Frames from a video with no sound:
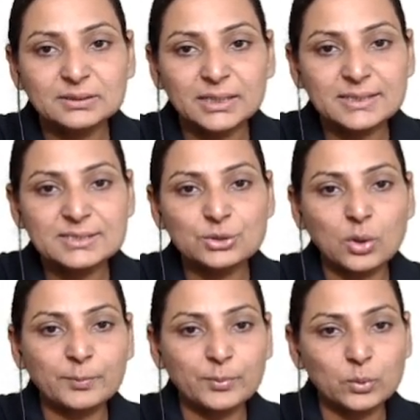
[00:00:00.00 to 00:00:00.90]
is
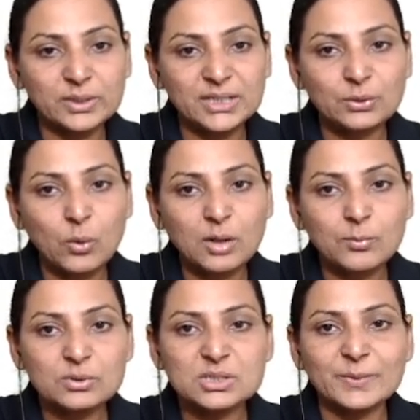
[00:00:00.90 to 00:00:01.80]
your protein
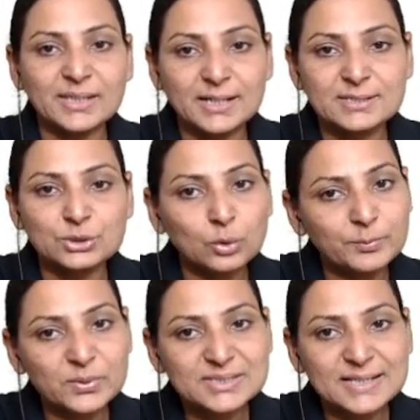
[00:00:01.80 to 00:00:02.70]
hormones, where there is no
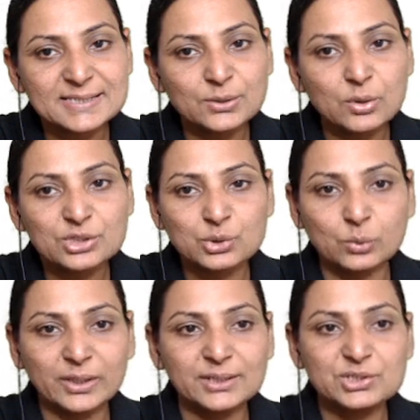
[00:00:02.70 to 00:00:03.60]
processing or
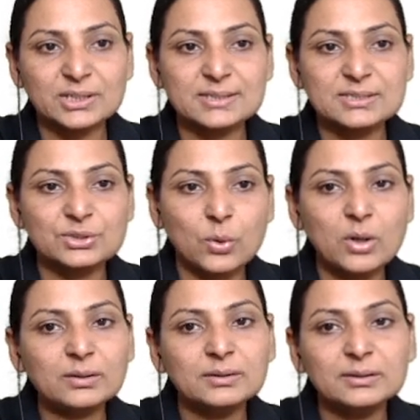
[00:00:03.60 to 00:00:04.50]
storage is
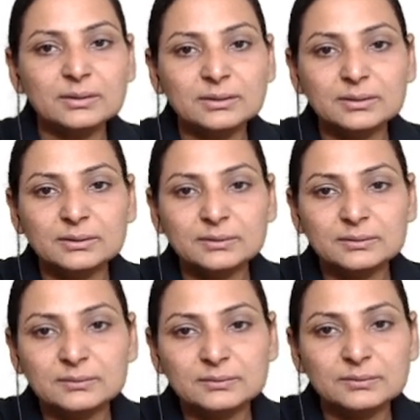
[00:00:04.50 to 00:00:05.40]
your
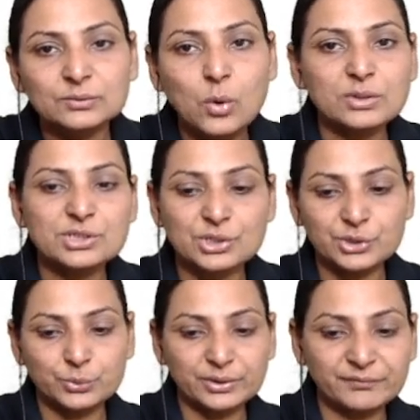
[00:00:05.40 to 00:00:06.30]

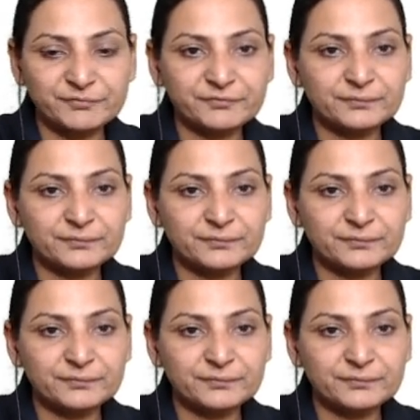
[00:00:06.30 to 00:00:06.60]
constitutive.